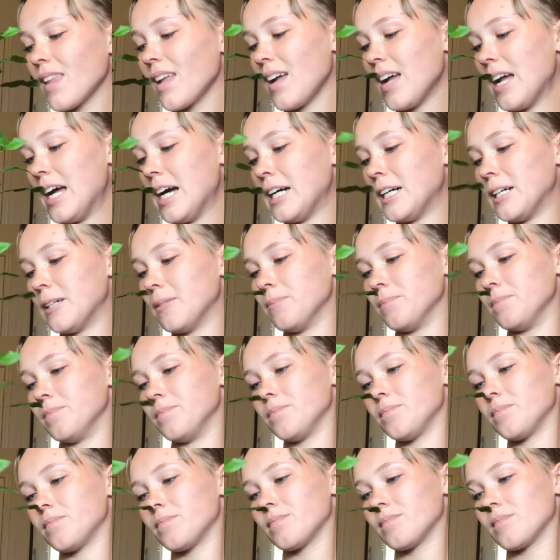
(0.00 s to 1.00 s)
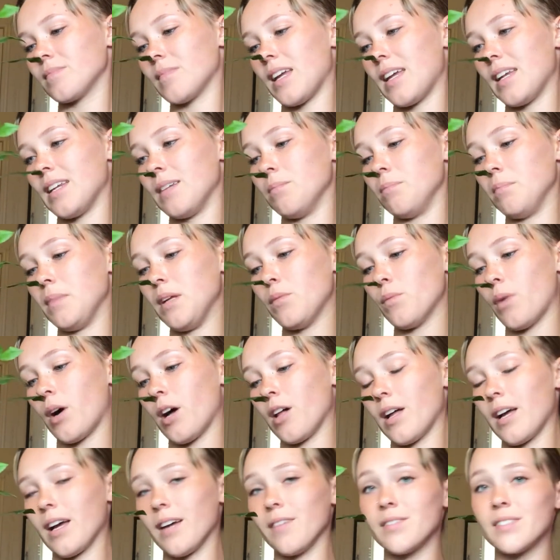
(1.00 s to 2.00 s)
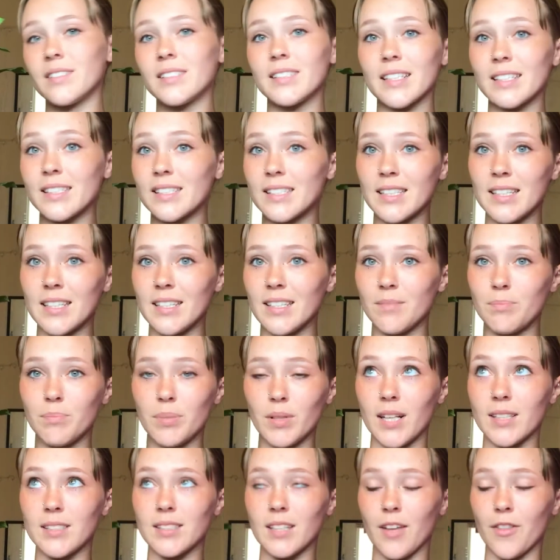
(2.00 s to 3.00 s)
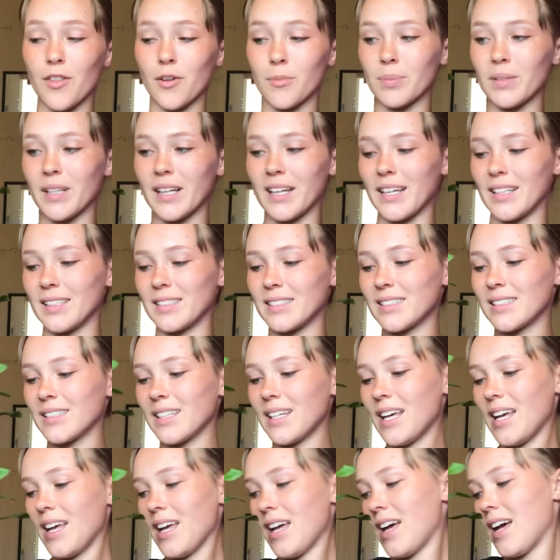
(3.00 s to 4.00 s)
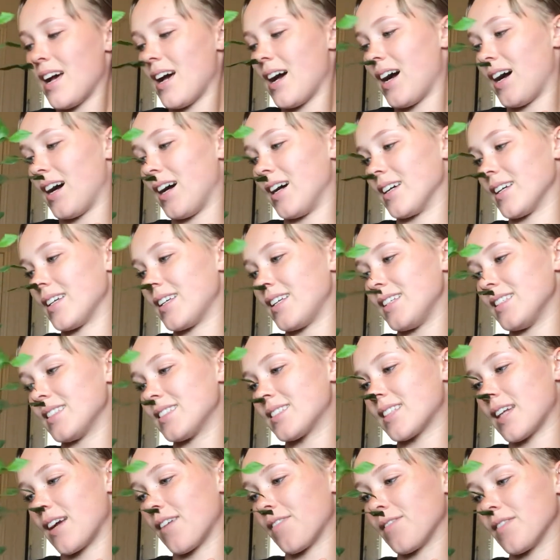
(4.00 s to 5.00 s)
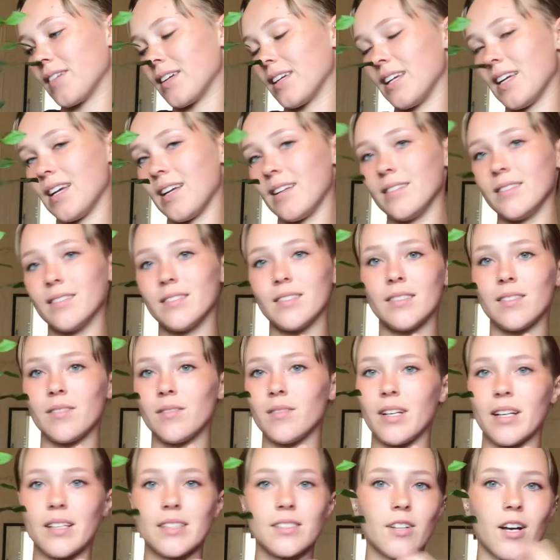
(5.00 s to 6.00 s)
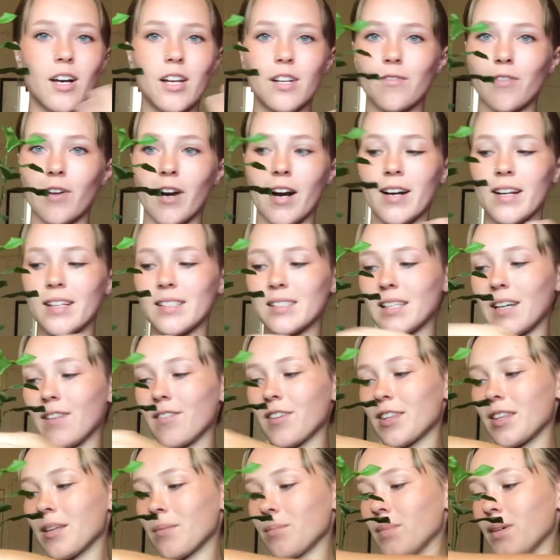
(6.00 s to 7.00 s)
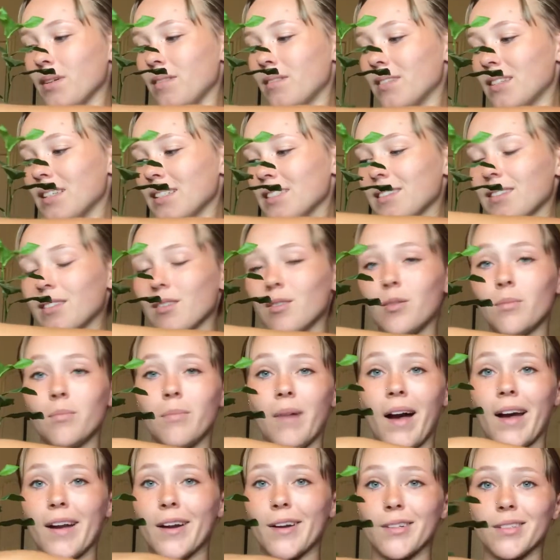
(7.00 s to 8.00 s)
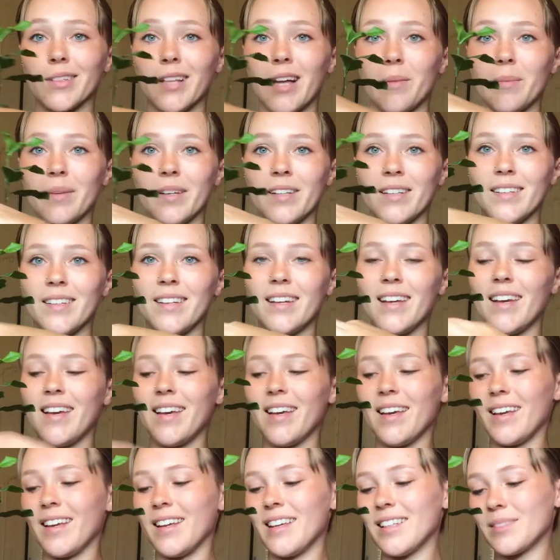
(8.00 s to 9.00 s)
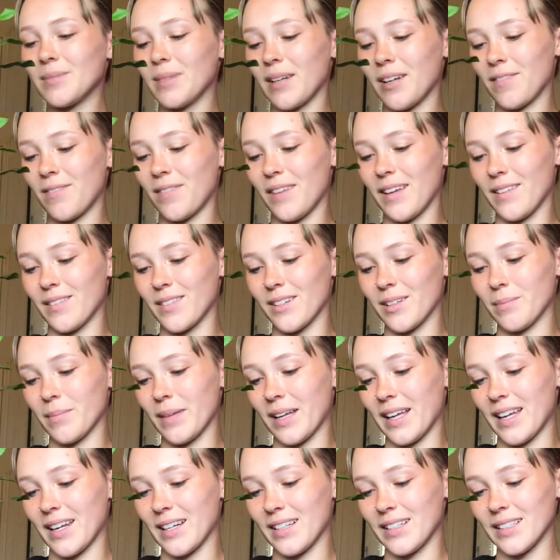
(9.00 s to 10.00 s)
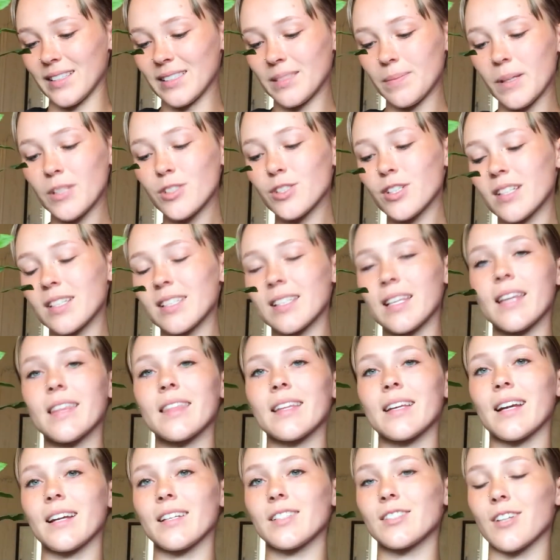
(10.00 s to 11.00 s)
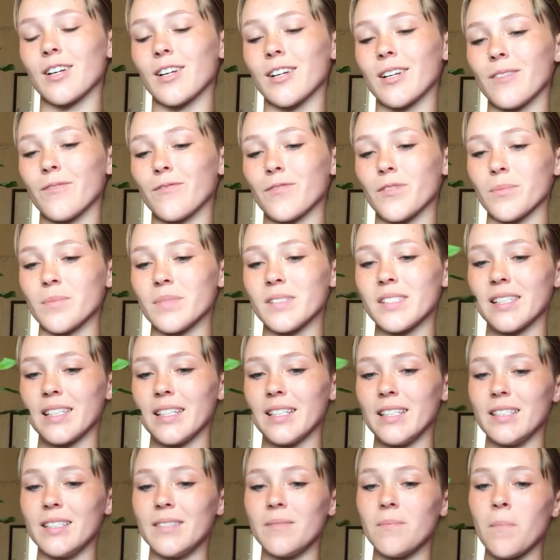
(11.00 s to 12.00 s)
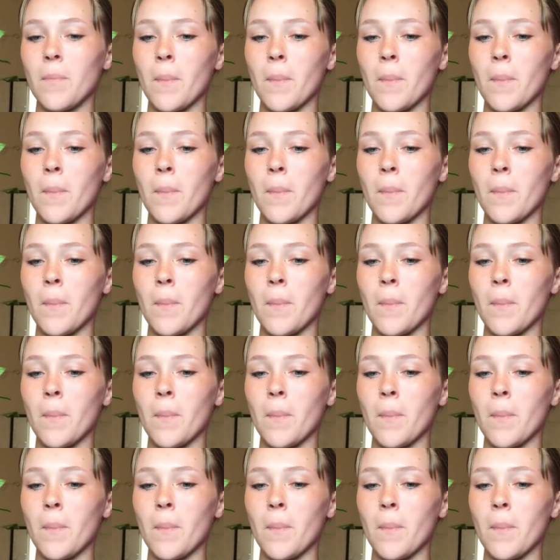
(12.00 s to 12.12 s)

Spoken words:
And meanwhile, I have 60 plus other plants. He's definitely, and exotic varieties and everything, but this little Meyer lemon, he's my favorite, man. And especially because I think I started him from seed.